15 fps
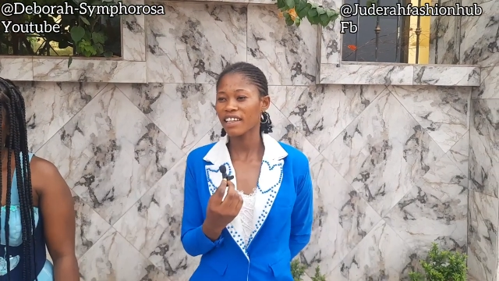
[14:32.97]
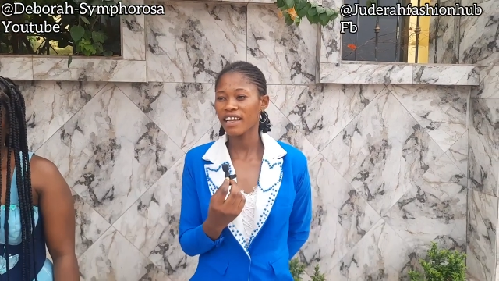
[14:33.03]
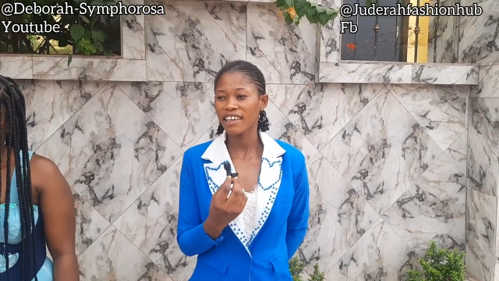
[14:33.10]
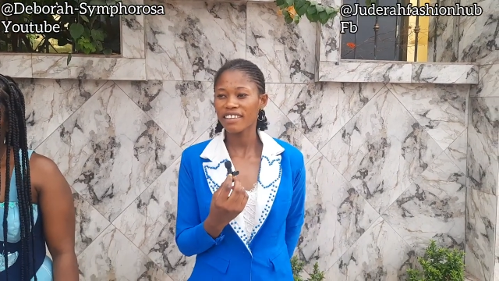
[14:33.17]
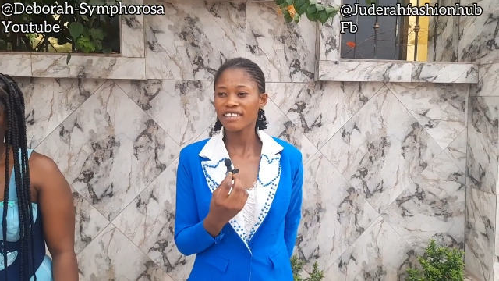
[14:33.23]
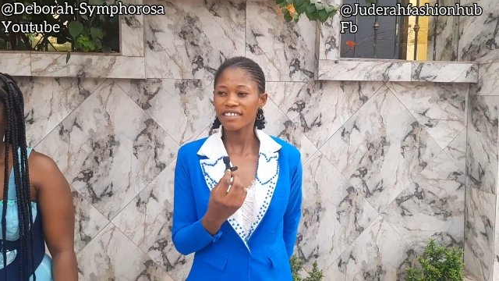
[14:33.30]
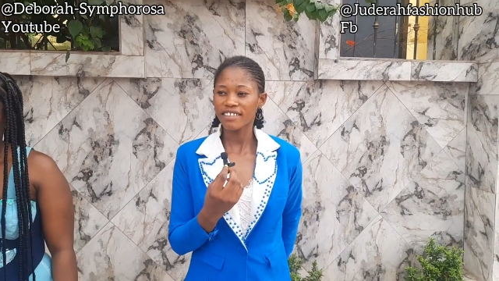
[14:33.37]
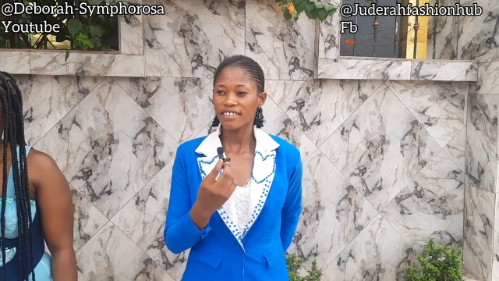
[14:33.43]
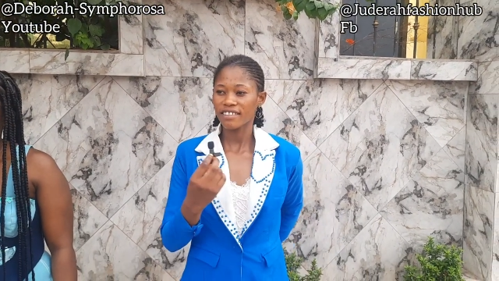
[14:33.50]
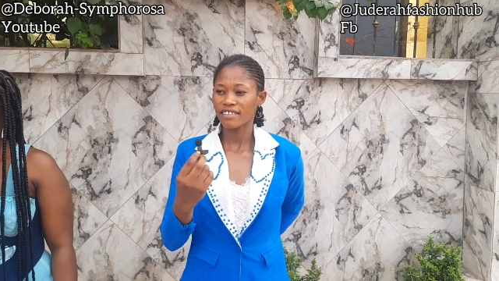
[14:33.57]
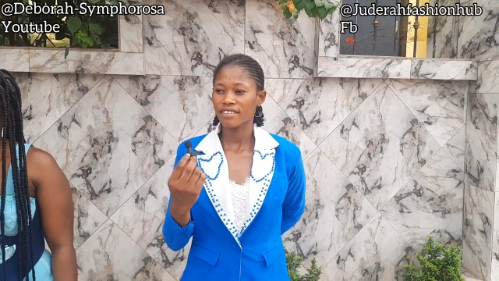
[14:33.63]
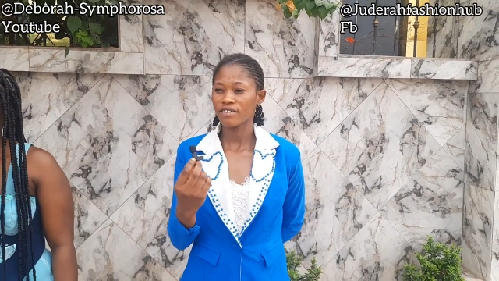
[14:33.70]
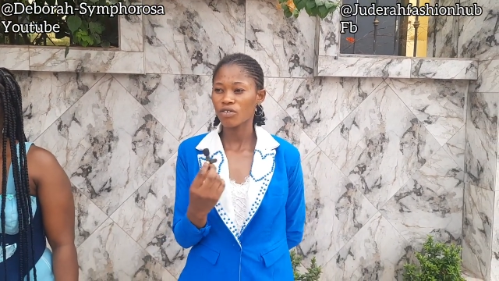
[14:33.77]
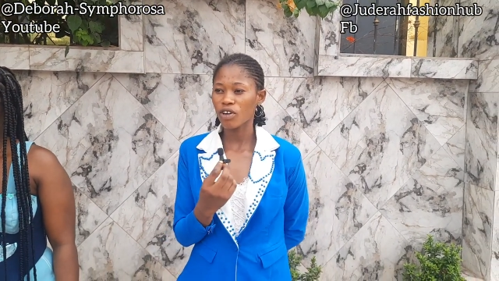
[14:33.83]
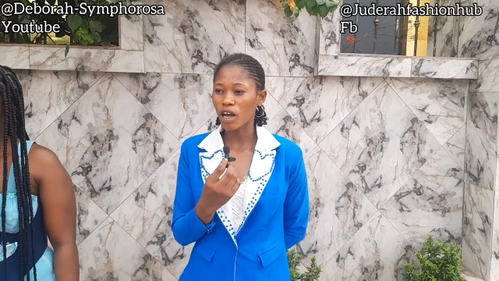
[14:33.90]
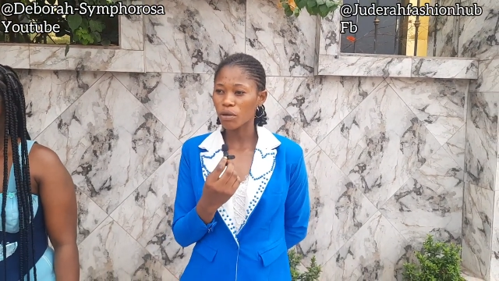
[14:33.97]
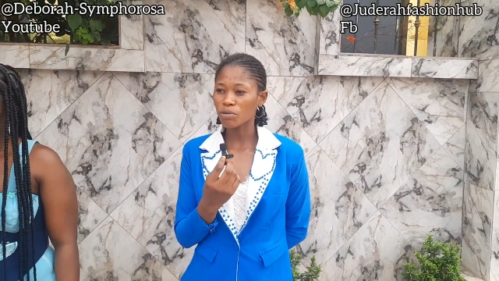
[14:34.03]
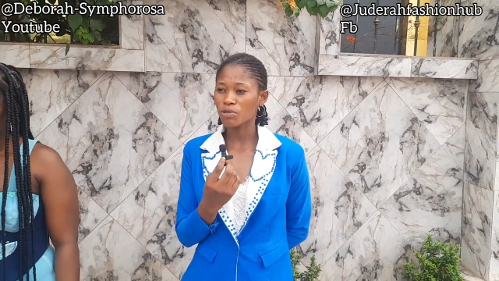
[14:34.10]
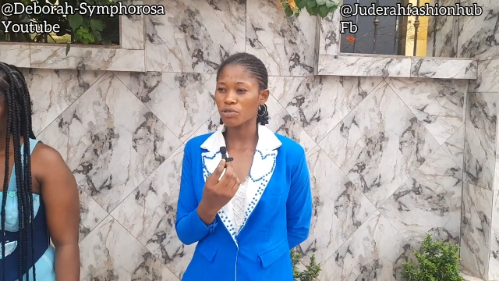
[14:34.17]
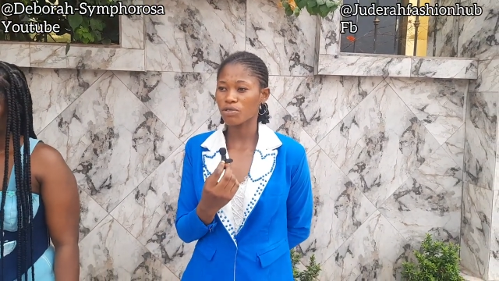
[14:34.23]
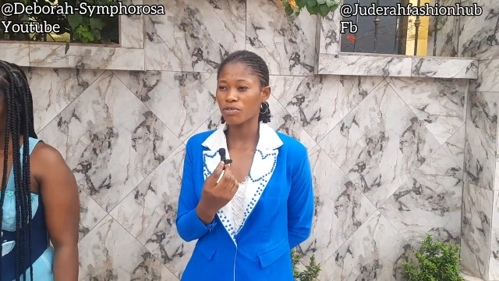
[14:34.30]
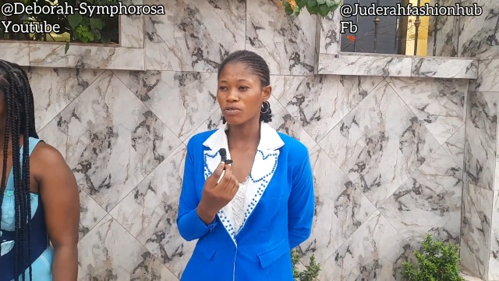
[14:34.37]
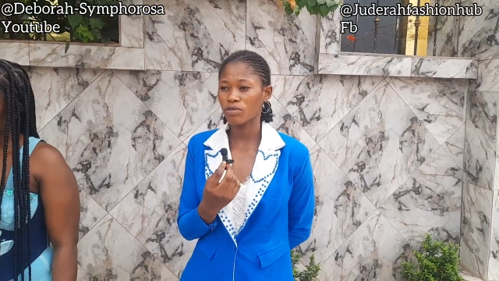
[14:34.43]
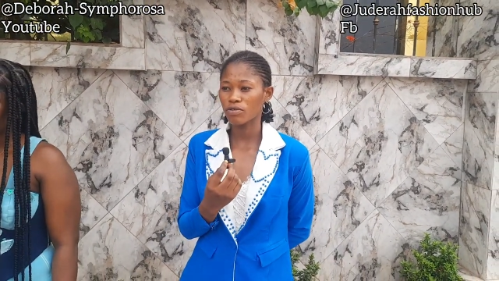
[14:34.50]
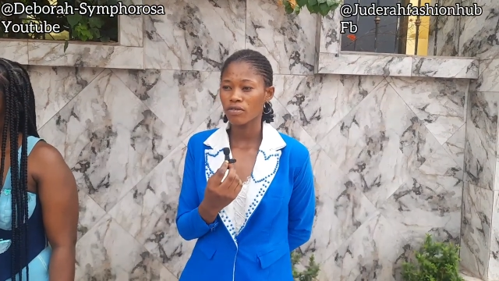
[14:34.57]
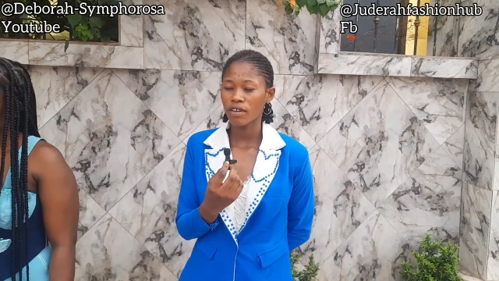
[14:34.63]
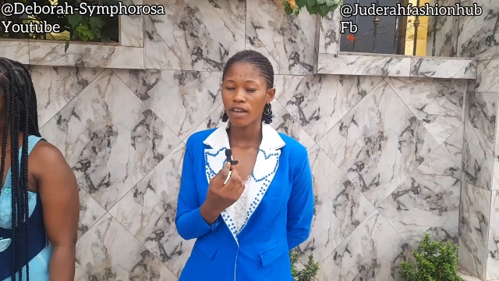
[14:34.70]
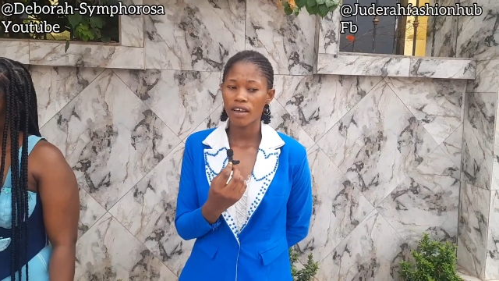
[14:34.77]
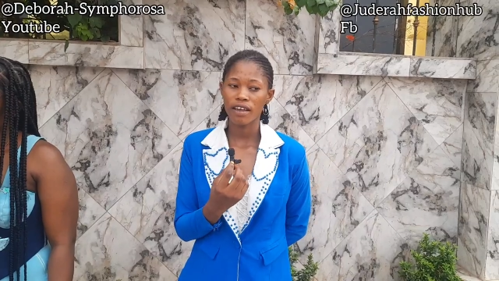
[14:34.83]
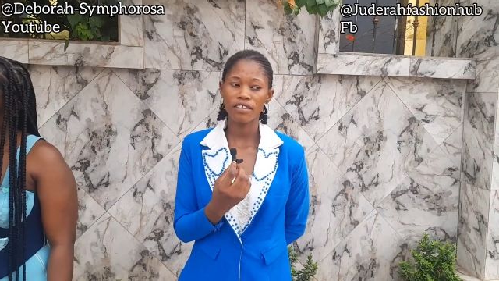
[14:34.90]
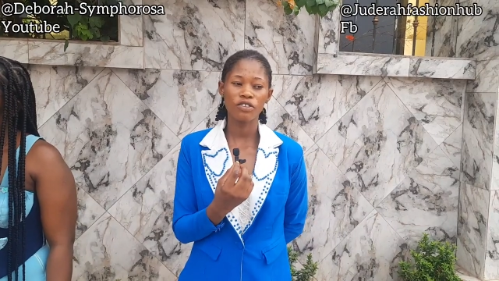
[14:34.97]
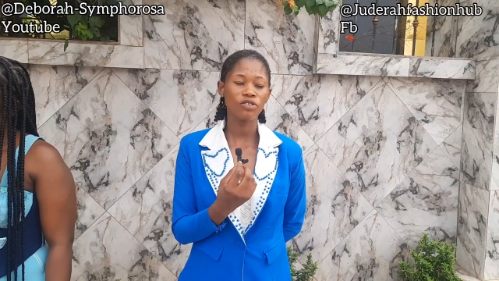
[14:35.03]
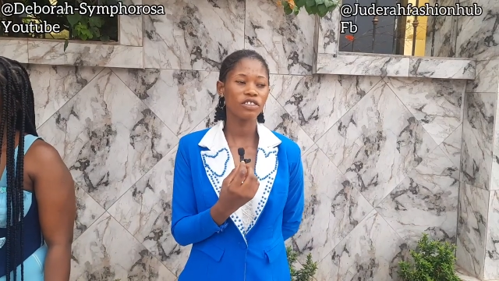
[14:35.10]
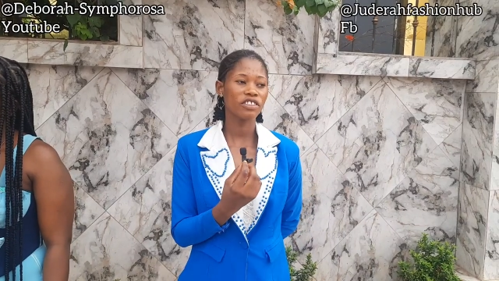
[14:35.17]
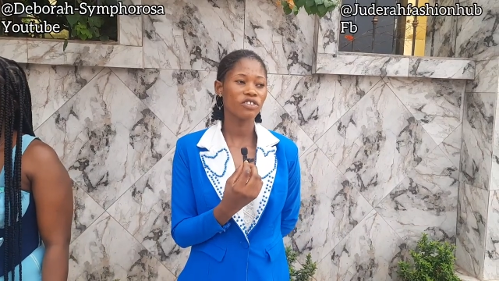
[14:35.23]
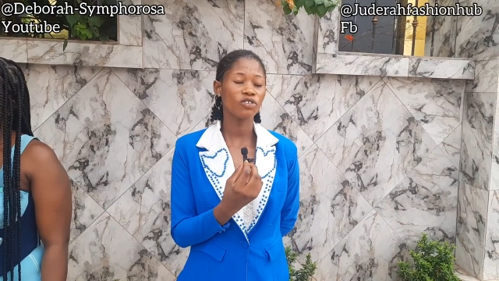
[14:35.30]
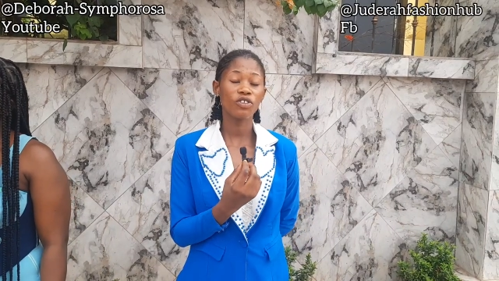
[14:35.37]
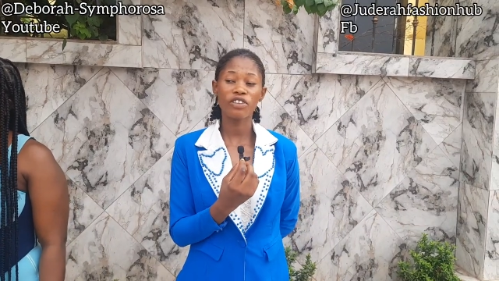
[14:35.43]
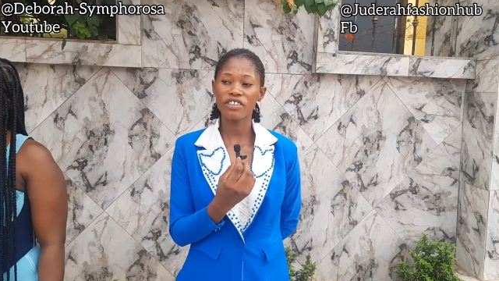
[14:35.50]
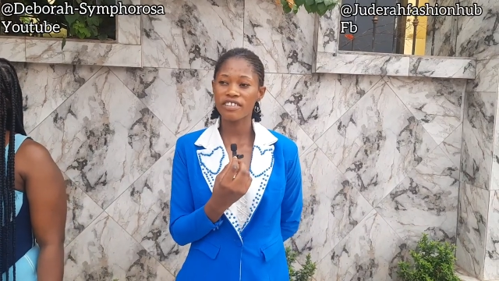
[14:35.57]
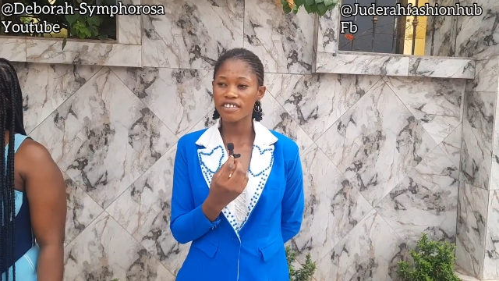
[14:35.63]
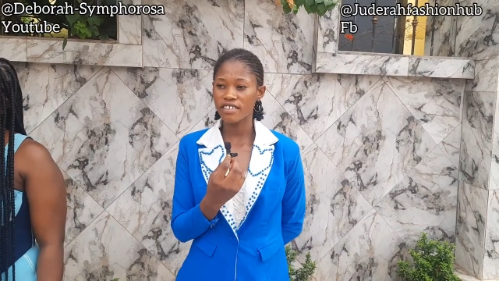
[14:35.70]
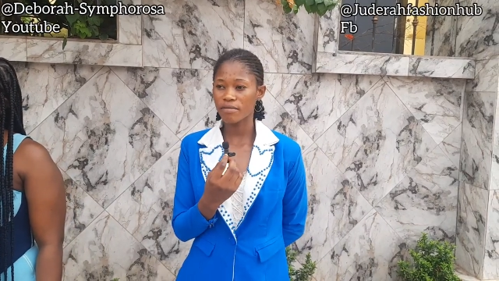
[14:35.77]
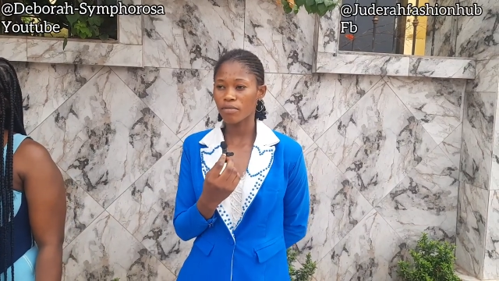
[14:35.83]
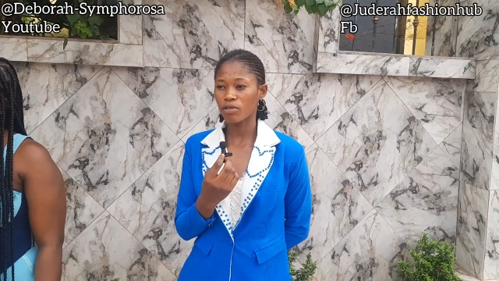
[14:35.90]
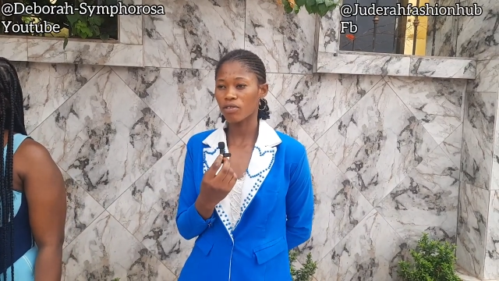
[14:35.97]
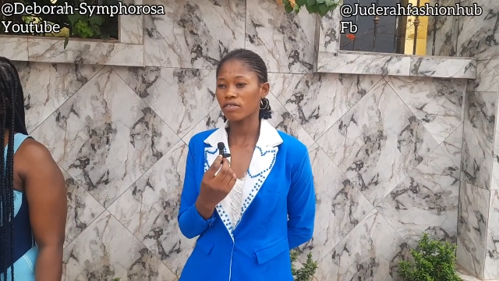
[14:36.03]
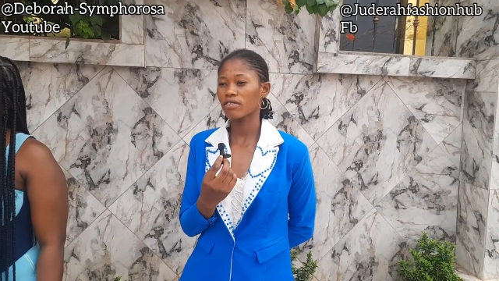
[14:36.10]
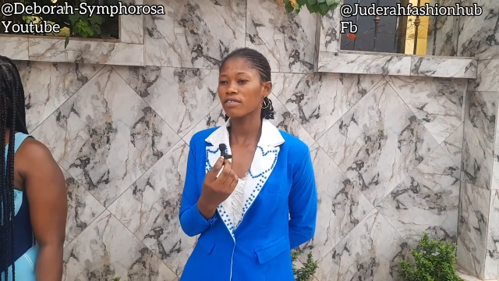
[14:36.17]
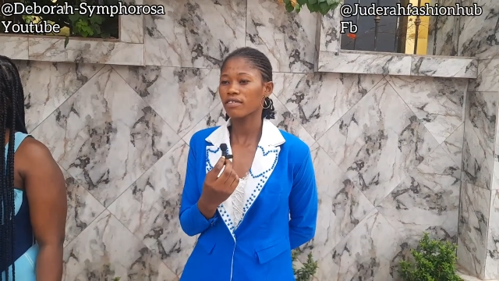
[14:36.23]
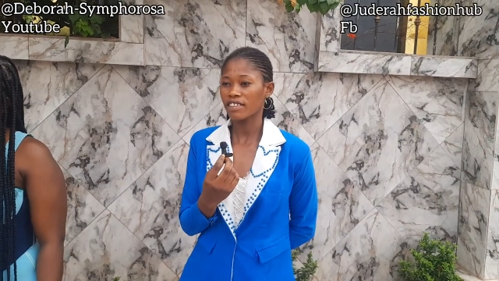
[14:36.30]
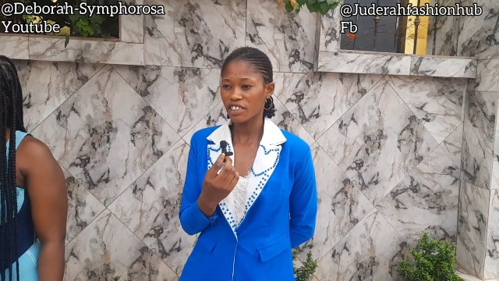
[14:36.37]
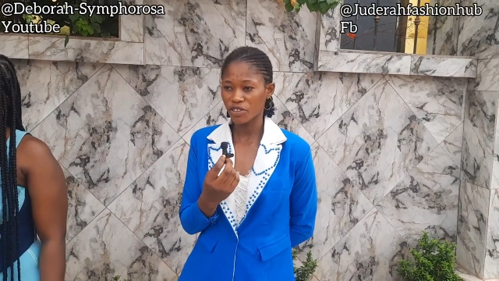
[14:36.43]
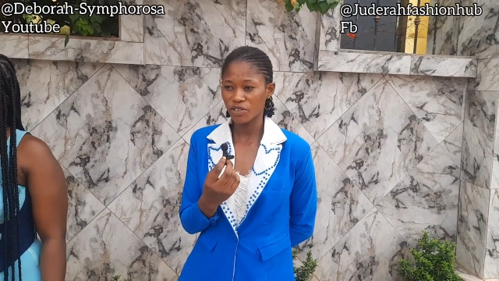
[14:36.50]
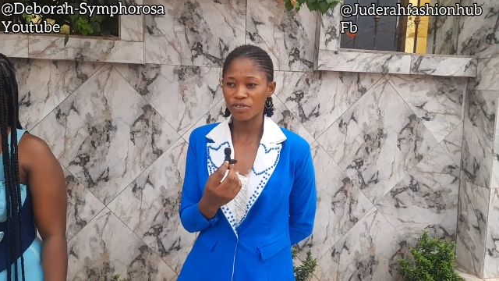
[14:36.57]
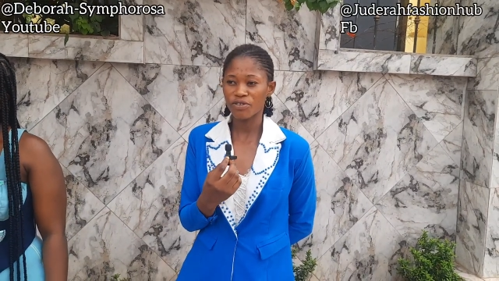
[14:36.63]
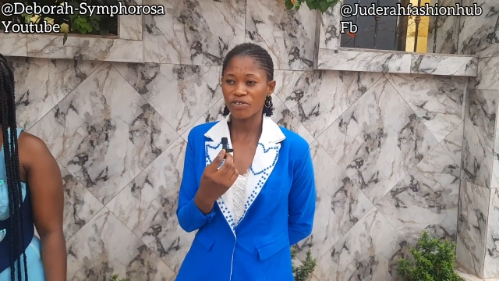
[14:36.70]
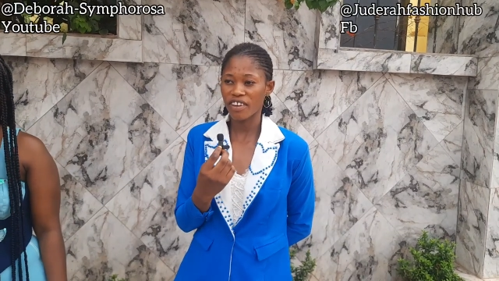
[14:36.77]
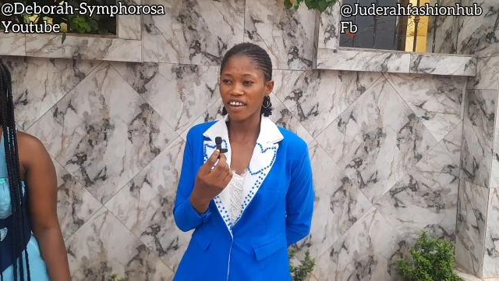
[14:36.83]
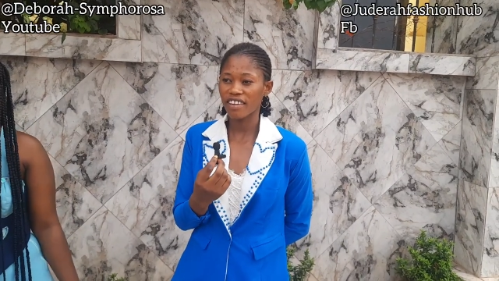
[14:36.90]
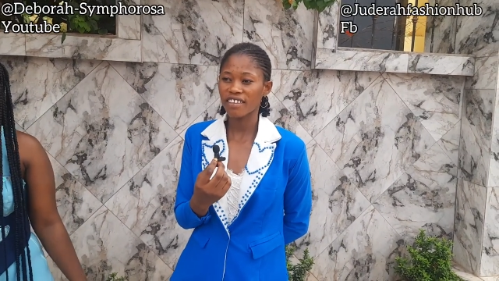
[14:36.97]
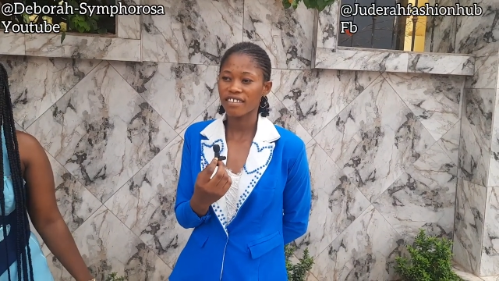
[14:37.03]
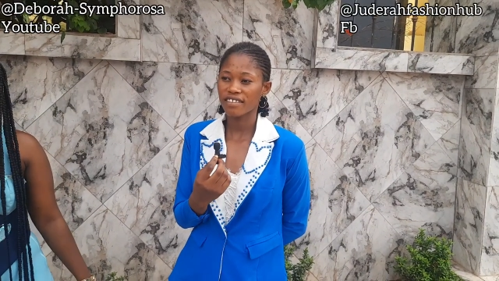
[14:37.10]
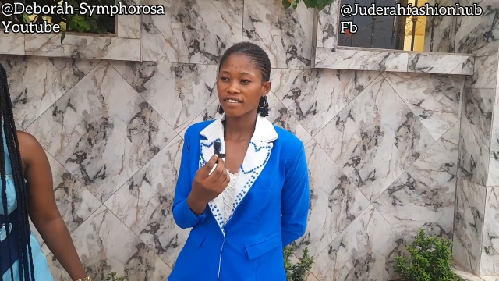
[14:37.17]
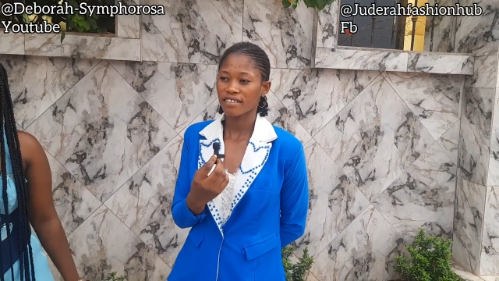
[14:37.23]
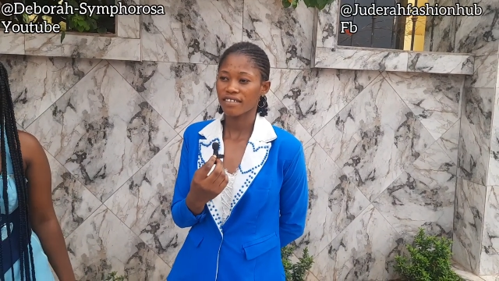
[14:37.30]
me, like know how to sew. I know it's not easy, but they should try.